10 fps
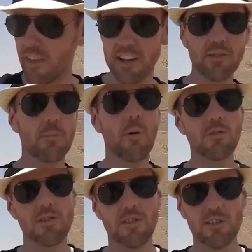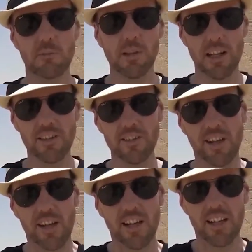that's important to this place,
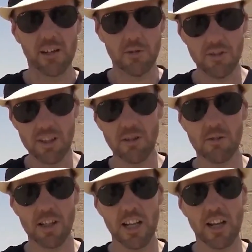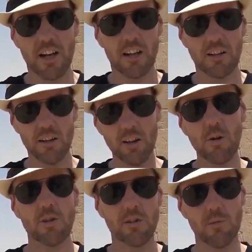It was literally
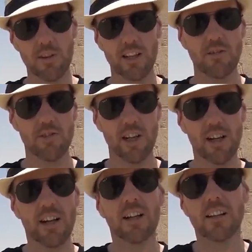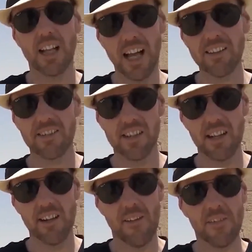loaded with energy.
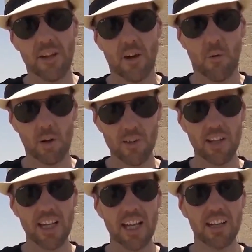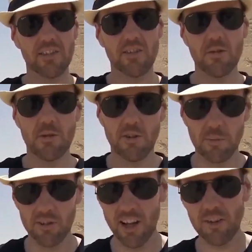Lastly, one of the kings who was
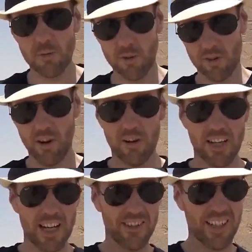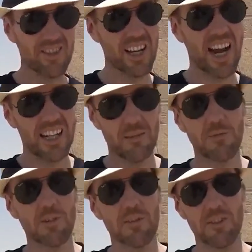obsessed with stargates and actually had it in
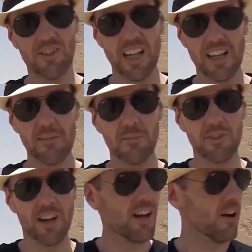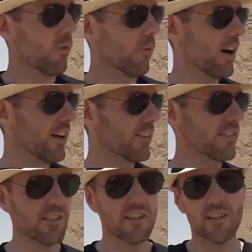front of his names
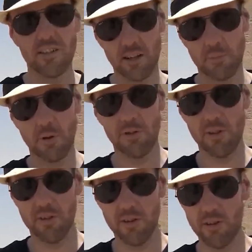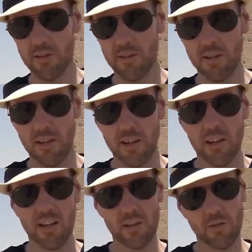was Thutmose III.
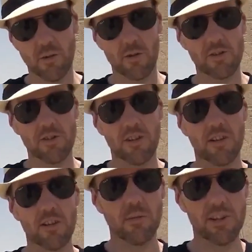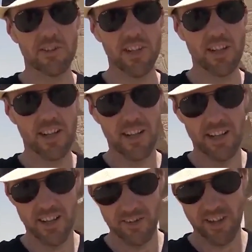And of course, we see
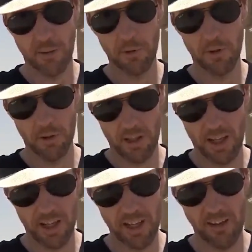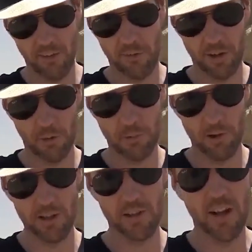his temple and his
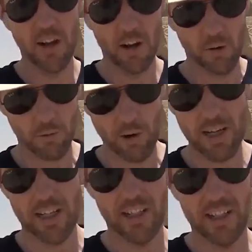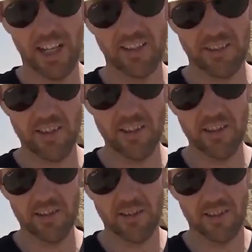fingerprint right next to
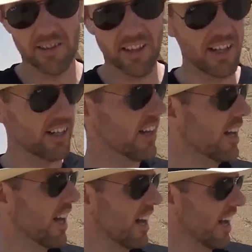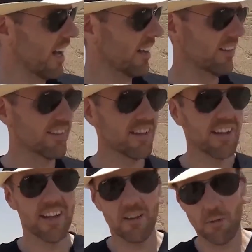this site.
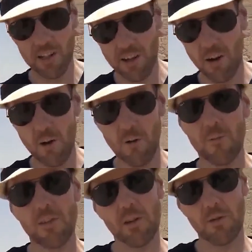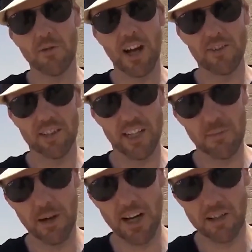And we know he was fascinated by